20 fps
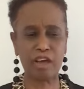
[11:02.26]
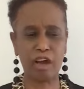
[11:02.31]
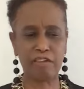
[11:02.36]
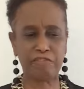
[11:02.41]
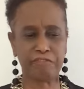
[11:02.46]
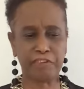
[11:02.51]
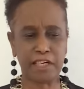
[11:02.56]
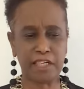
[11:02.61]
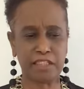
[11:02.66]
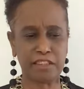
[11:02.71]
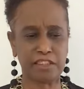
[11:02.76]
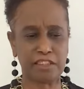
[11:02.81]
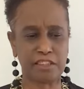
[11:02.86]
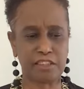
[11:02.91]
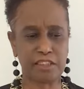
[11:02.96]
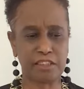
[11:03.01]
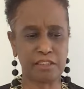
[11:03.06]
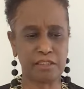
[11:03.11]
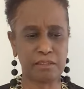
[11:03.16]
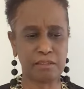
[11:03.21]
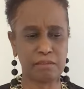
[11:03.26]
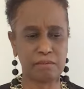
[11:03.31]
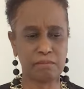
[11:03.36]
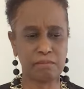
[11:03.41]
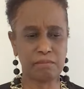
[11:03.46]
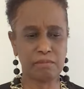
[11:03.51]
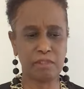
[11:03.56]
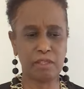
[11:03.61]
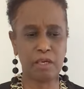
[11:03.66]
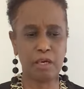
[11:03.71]
of us
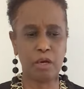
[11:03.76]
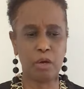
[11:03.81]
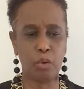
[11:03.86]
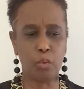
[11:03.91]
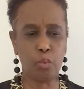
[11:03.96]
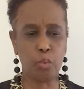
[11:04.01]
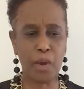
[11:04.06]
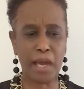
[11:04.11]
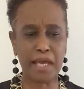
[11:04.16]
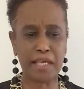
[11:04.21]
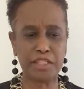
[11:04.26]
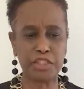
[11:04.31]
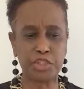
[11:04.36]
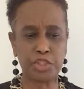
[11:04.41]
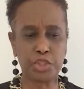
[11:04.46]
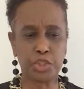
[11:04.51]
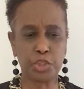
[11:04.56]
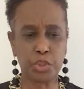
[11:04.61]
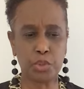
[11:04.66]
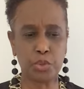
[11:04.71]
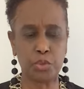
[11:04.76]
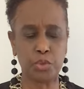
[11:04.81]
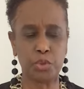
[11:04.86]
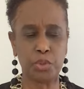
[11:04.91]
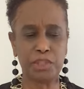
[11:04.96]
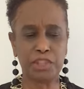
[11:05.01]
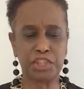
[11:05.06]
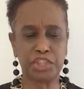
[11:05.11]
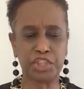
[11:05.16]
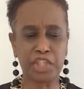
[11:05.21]
went through
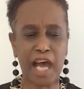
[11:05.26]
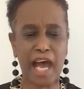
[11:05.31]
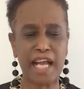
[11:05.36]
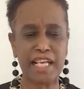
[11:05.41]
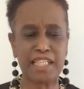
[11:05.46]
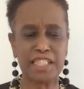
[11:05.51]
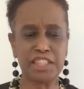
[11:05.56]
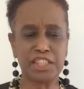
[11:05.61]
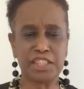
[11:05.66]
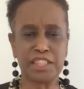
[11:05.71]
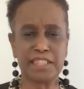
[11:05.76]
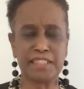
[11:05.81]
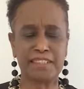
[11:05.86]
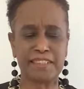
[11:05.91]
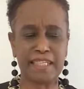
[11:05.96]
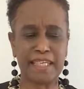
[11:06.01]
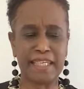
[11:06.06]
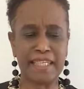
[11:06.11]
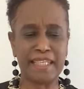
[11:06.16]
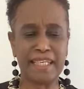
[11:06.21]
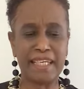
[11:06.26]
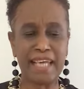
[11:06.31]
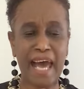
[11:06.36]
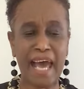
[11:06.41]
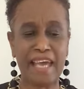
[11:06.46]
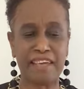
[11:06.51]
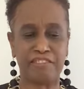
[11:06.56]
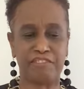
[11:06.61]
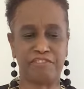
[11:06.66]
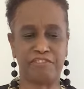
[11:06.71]
challenges in
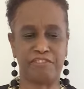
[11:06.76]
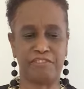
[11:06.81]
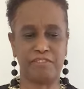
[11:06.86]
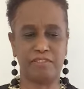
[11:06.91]
life,